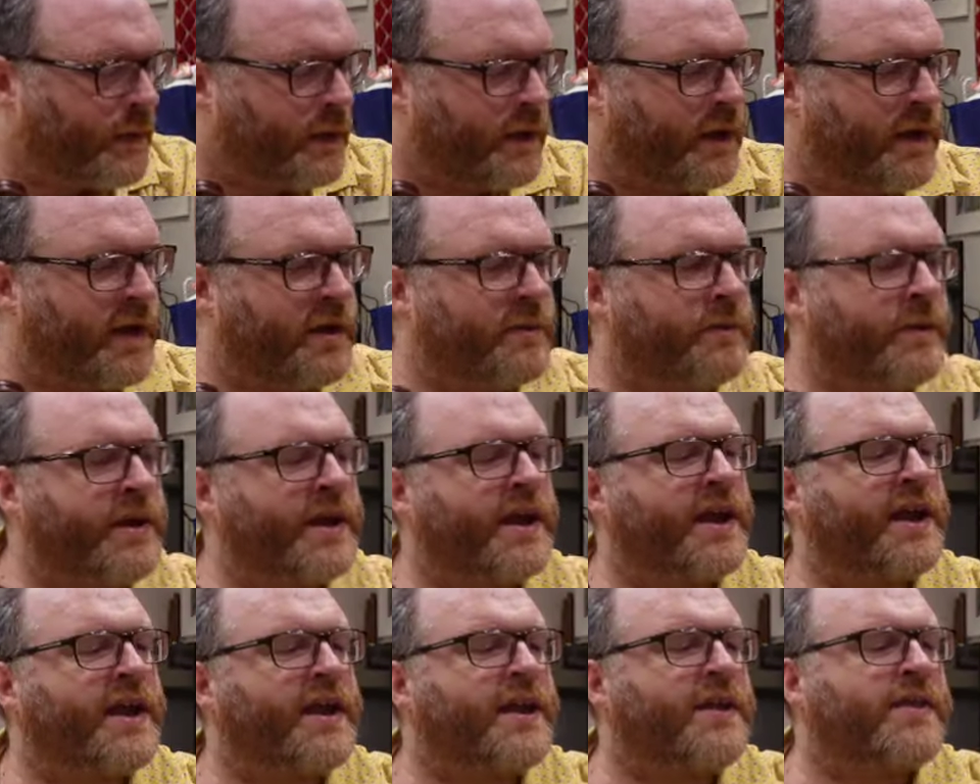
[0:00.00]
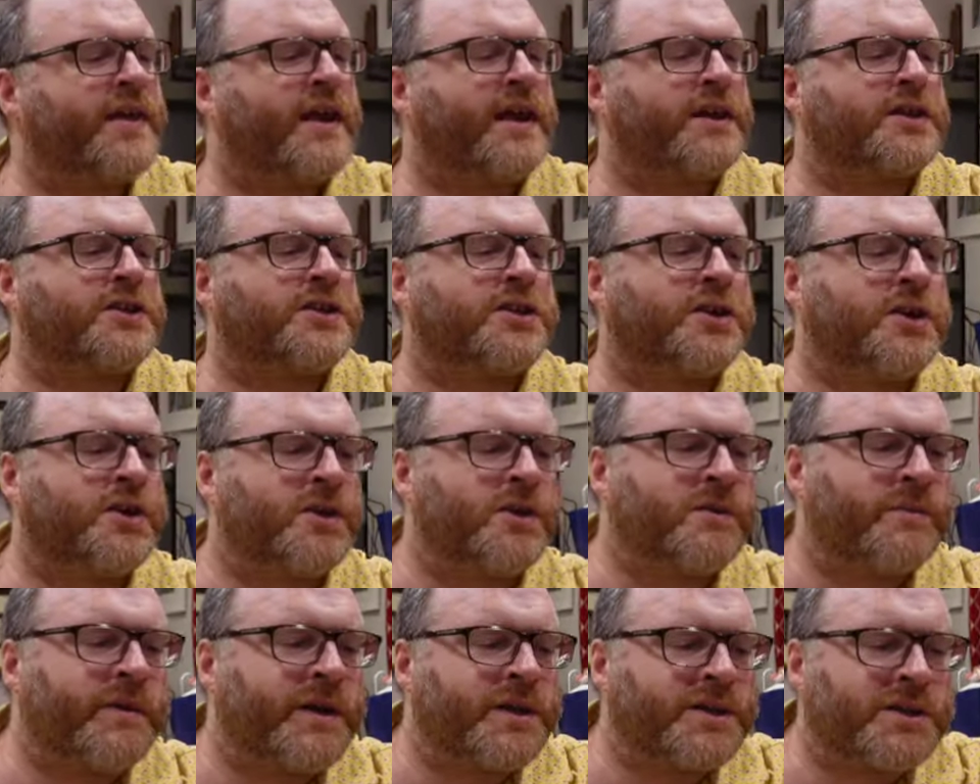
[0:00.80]
And we hear that
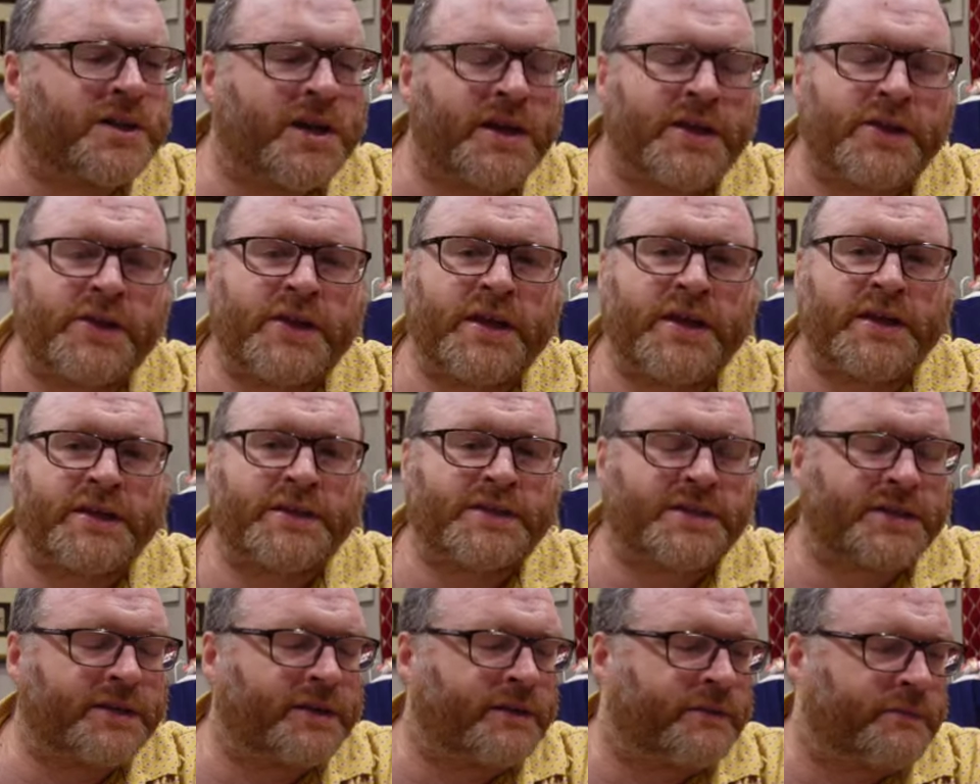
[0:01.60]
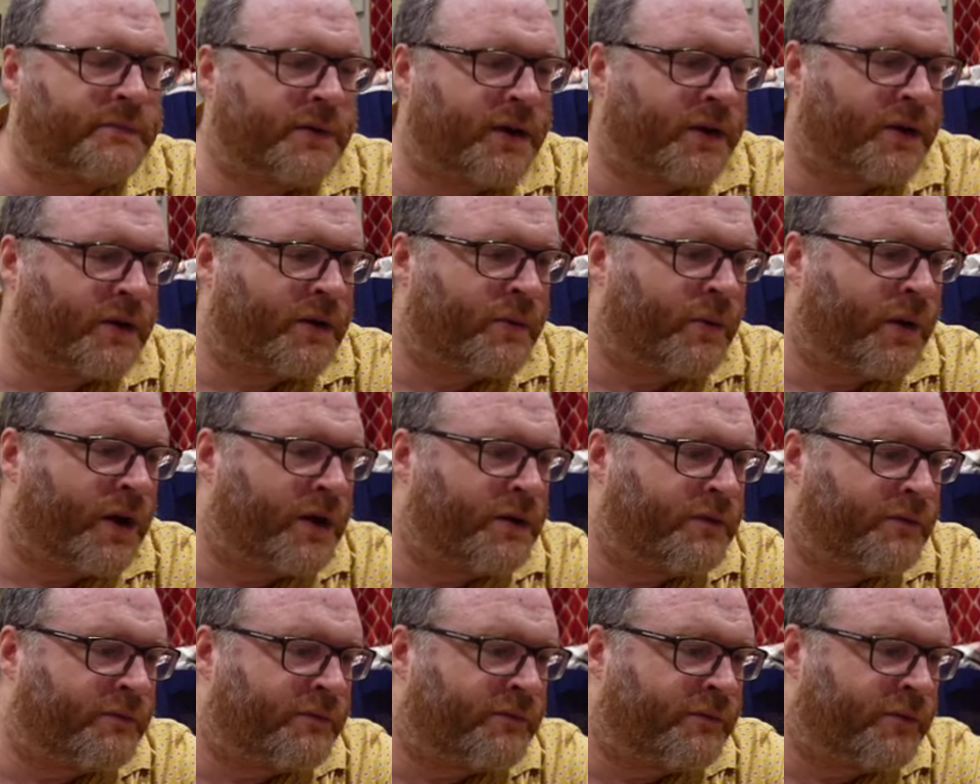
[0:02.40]
tune, which I think's a
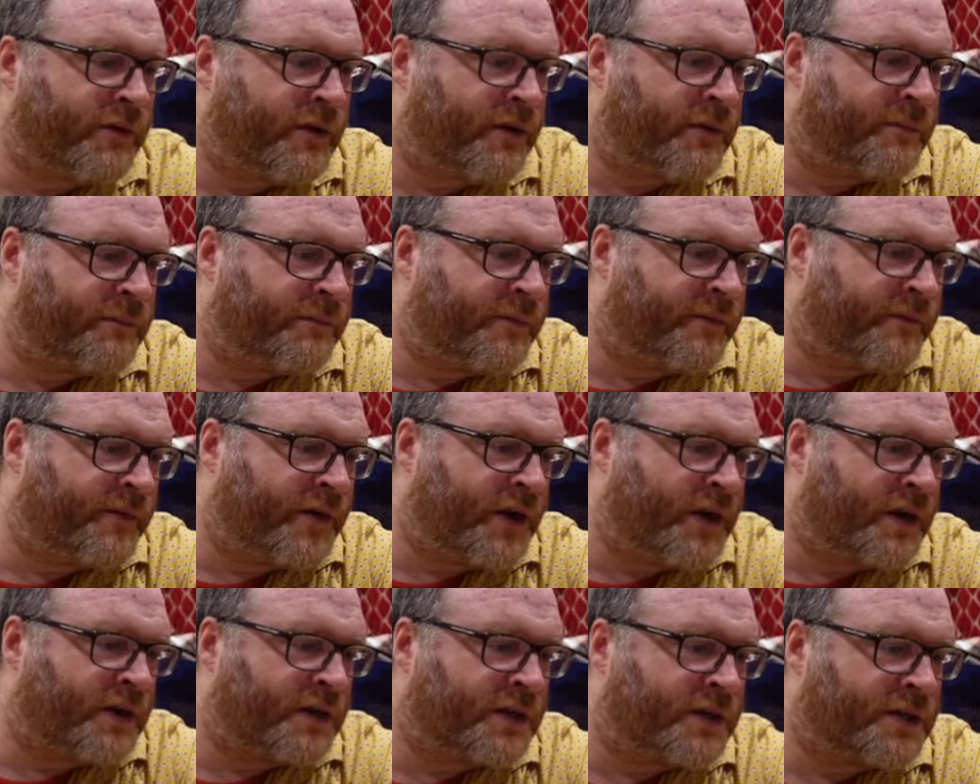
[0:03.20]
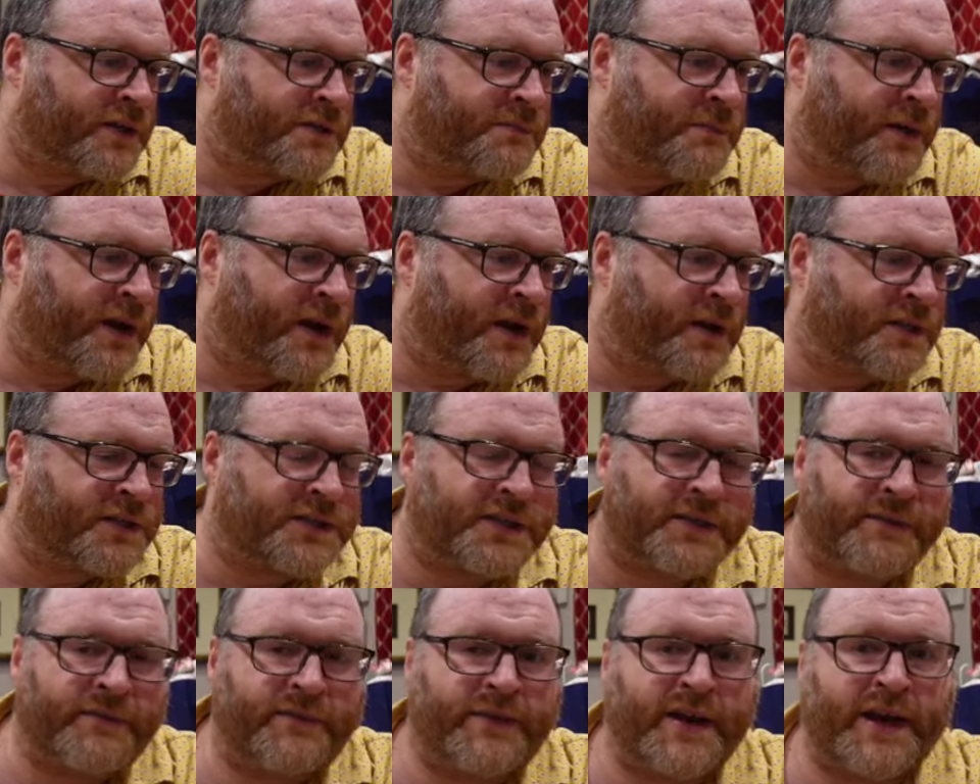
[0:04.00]
quote from Wagner's
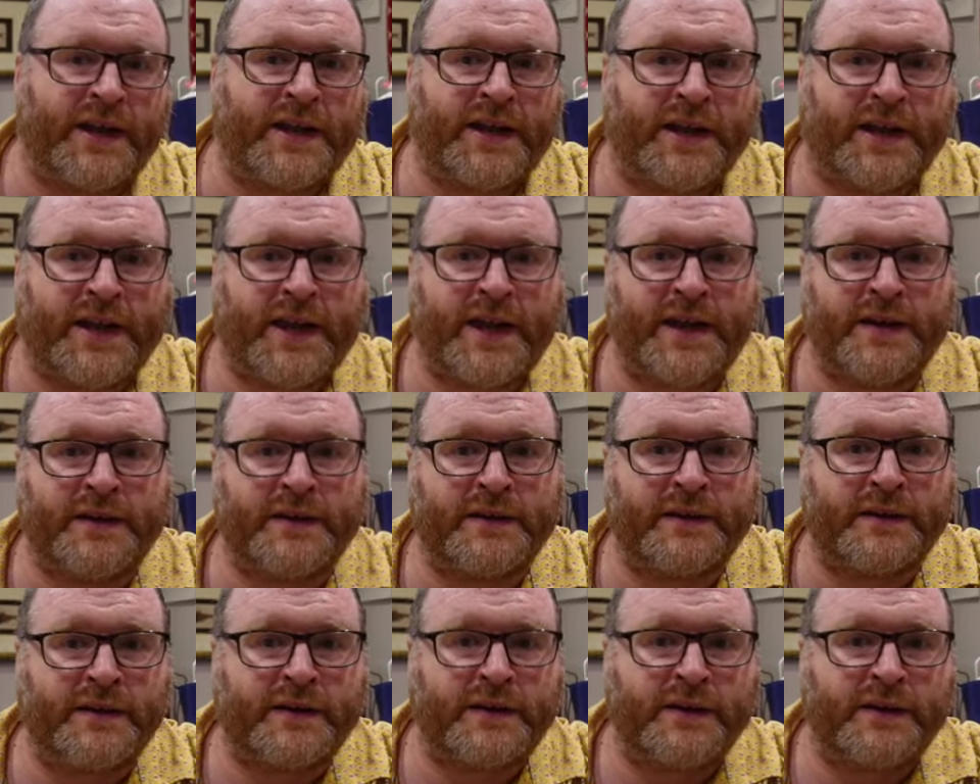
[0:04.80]
Parsifal again.